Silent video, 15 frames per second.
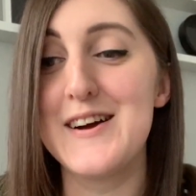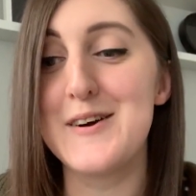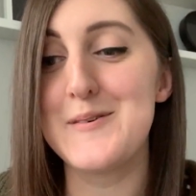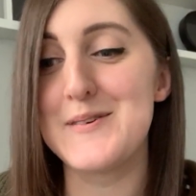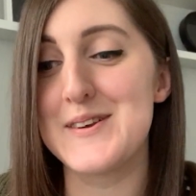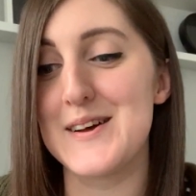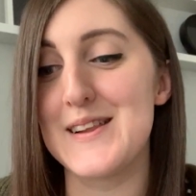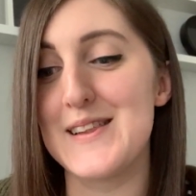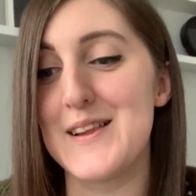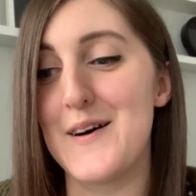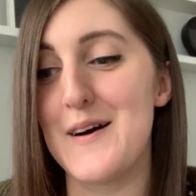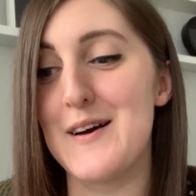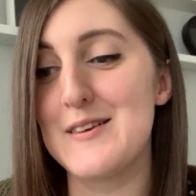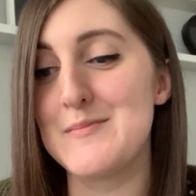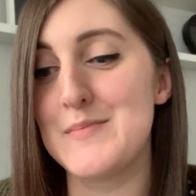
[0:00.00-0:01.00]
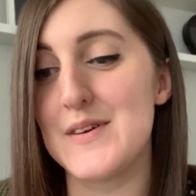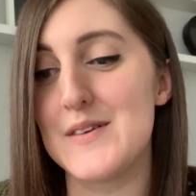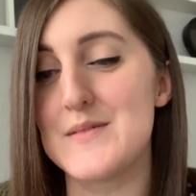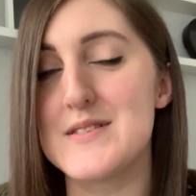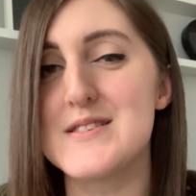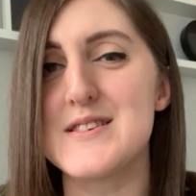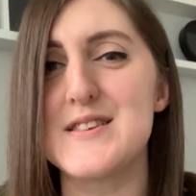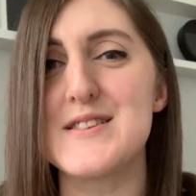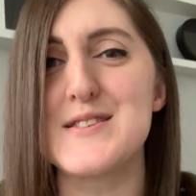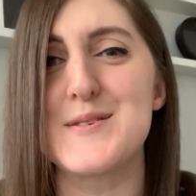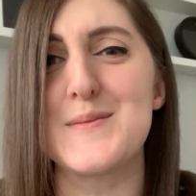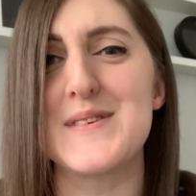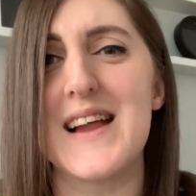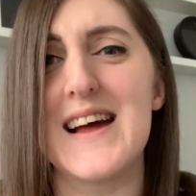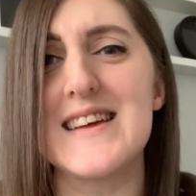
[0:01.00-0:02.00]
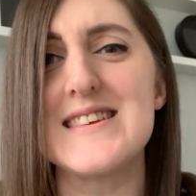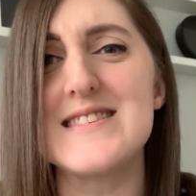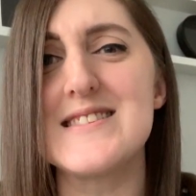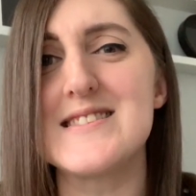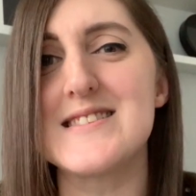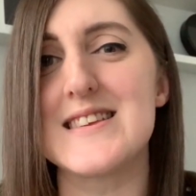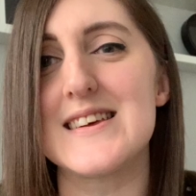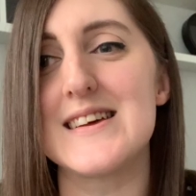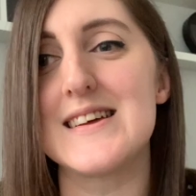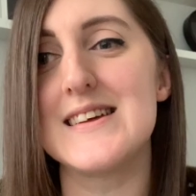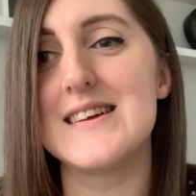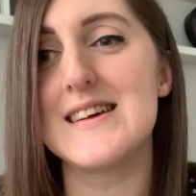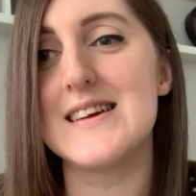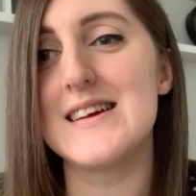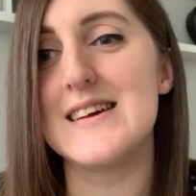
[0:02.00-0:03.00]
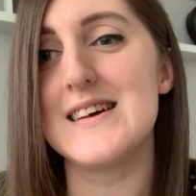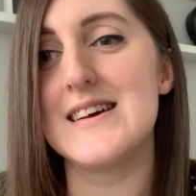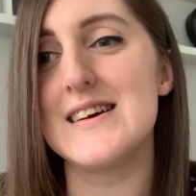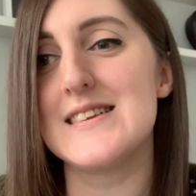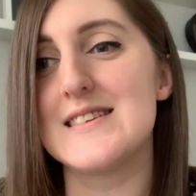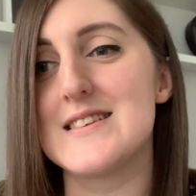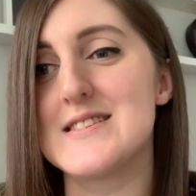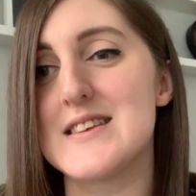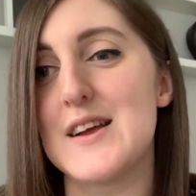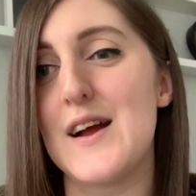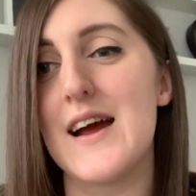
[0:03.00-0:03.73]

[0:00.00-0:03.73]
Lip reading: allowed. But it was just so nice to see her.